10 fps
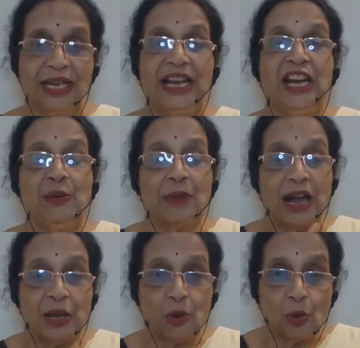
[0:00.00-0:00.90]
in
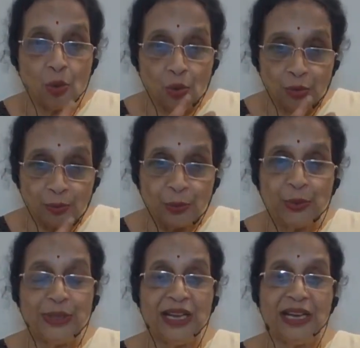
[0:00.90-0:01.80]
my own
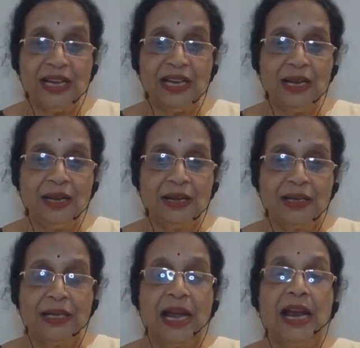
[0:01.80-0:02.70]
Buddhi.
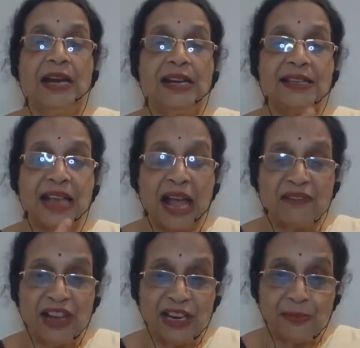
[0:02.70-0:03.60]
It is
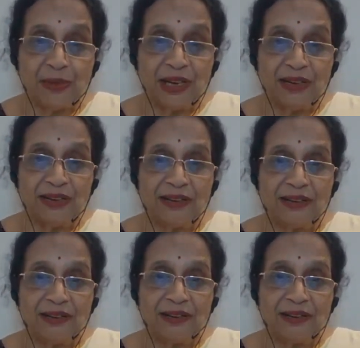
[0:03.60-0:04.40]
available